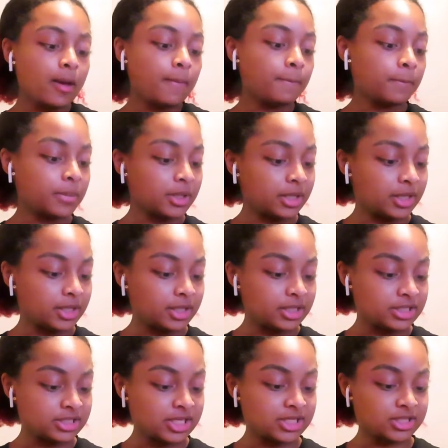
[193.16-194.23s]
But
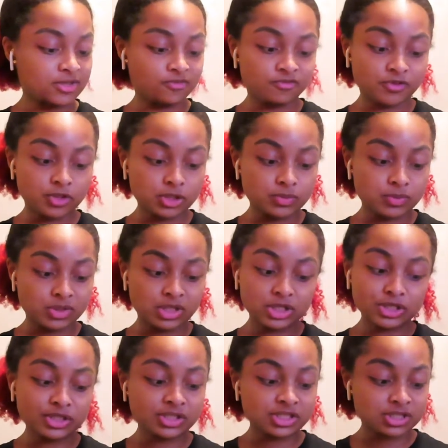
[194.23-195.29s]
it says infused with
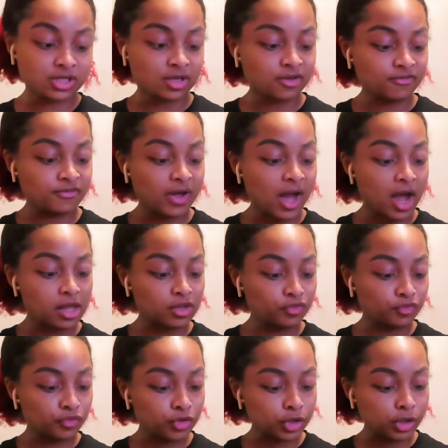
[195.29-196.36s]
good stuff.
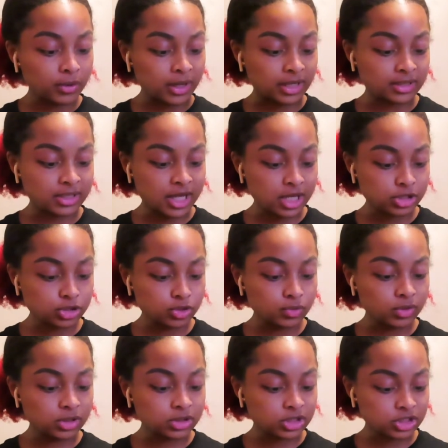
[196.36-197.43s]
Olive oil, a natural
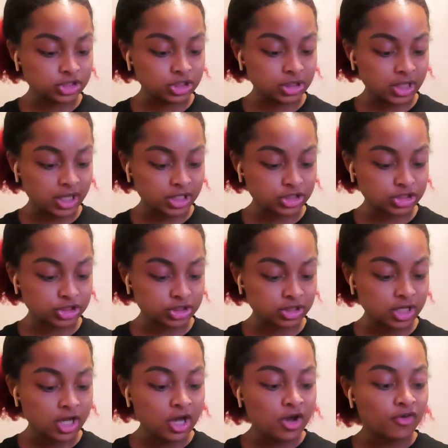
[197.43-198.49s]
conditioning agent
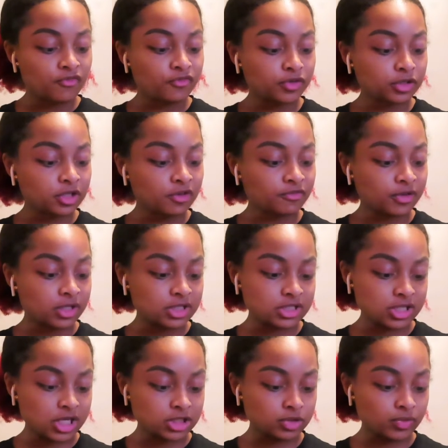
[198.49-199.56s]
full of
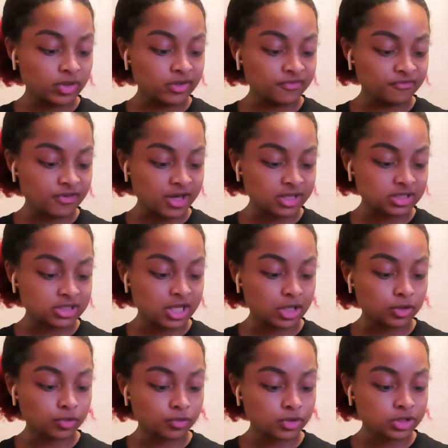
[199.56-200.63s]
unsaturated fats that
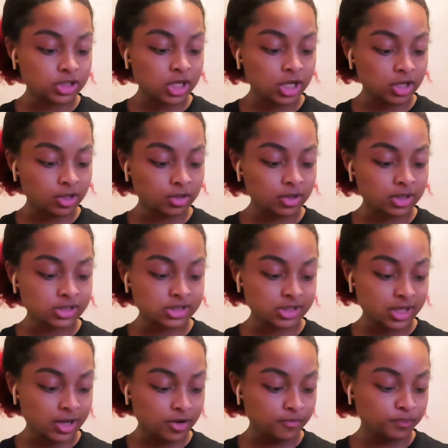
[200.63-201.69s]
nourish hair and
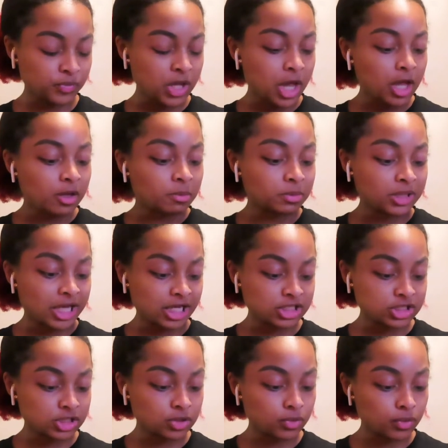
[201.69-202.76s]
scalp. Black
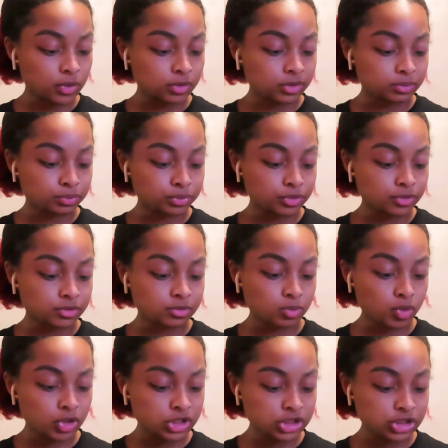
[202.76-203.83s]
seed oil improves
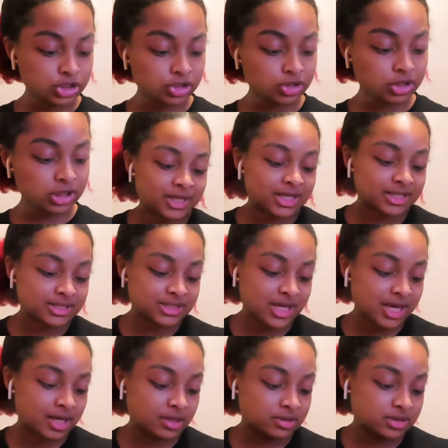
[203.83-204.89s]
moisture,
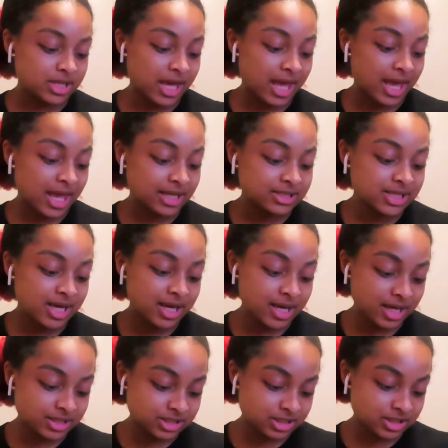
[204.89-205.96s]
contains
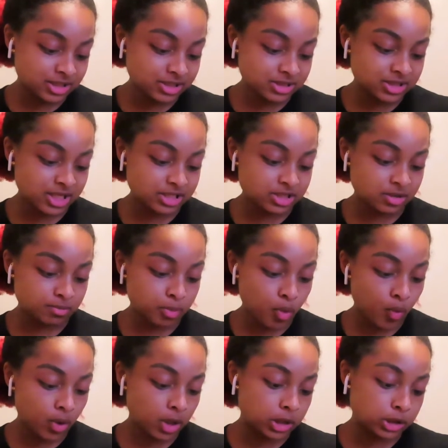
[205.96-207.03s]
antioxidants that
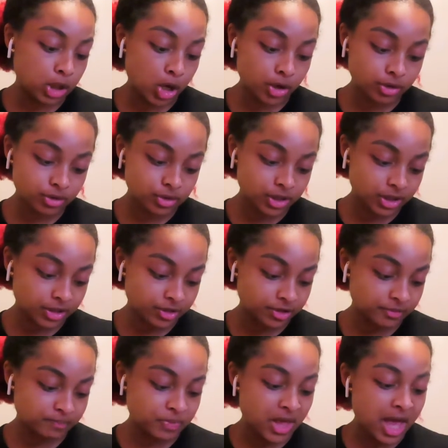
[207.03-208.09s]
support longer
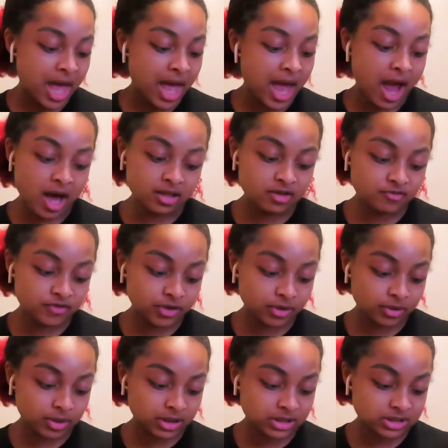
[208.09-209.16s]
hair. Aloe
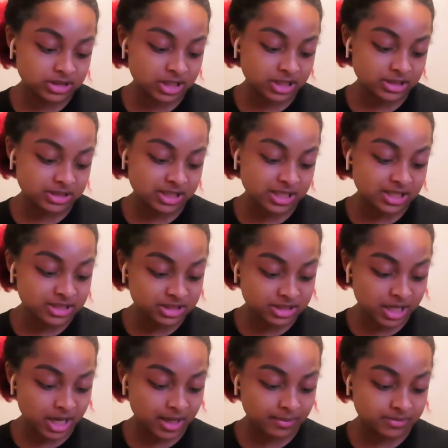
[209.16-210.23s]
vera contains
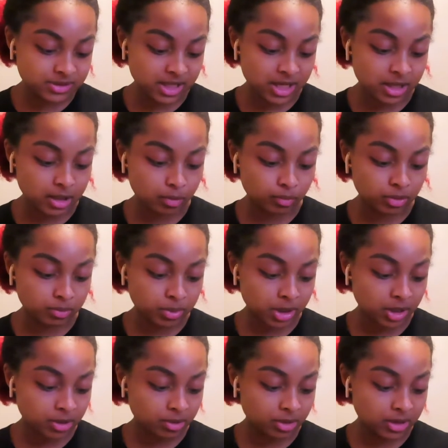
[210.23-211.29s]
enzymes that help
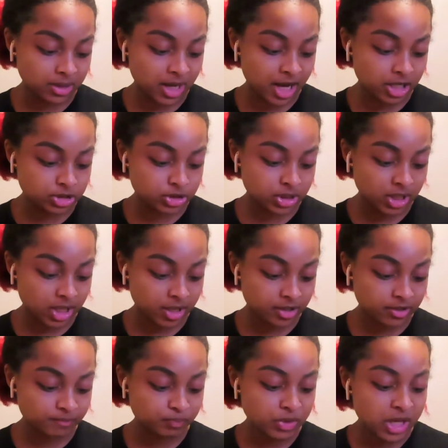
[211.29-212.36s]
repair and hydrate
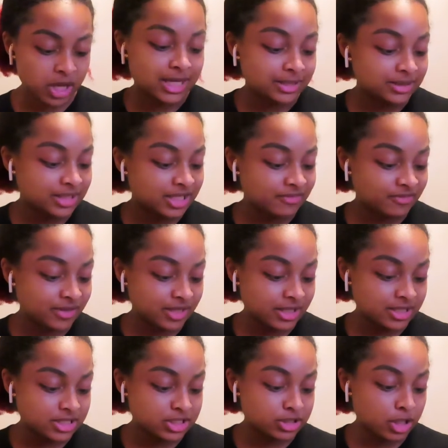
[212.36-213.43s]
hair, leaving
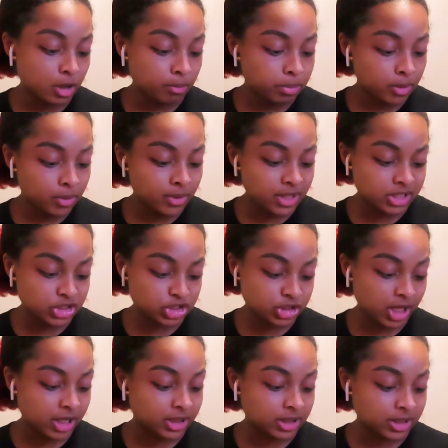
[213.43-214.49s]
it supple and
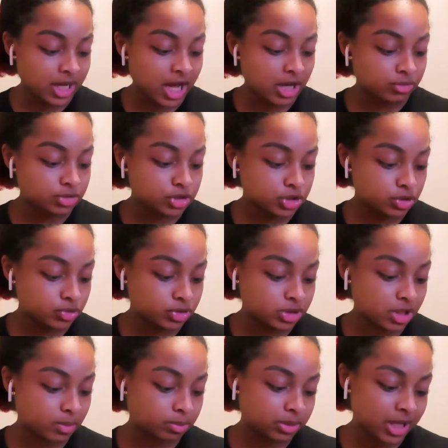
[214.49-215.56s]
shiny. How to use
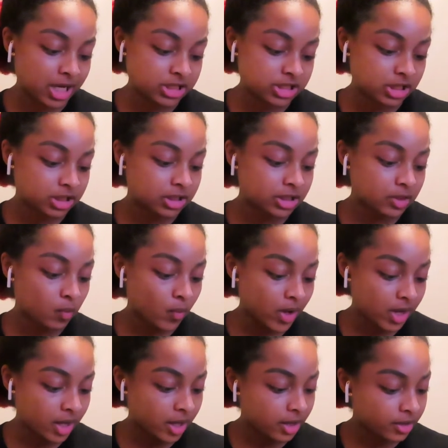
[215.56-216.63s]
it. Apply to clean
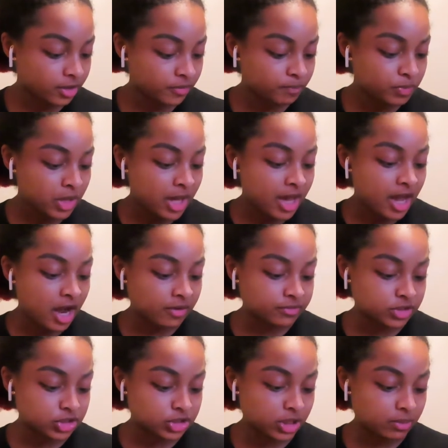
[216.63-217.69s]
wet hair.
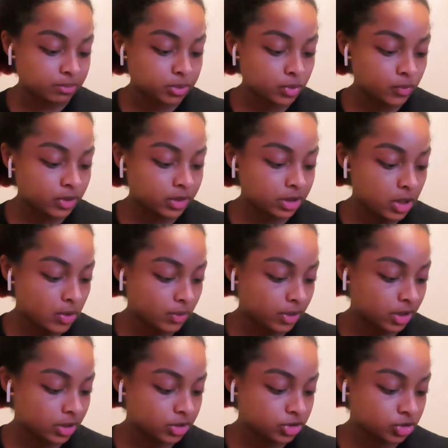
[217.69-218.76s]
After shampooing, coat
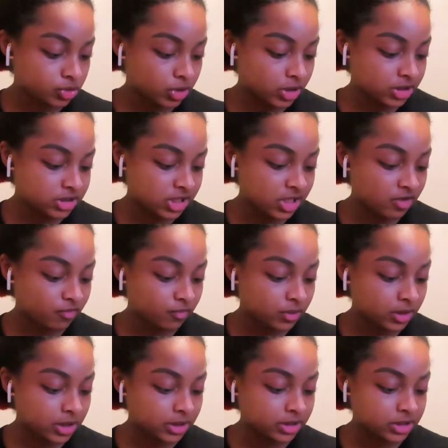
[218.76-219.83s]
hair strands
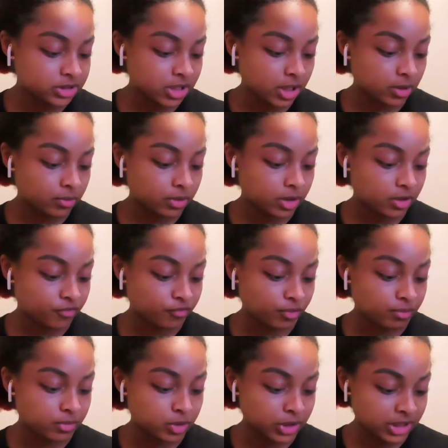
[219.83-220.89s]
evenly and detangle hair
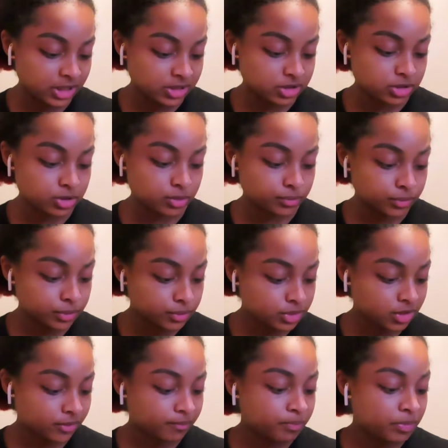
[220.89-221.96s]
from ends to roots.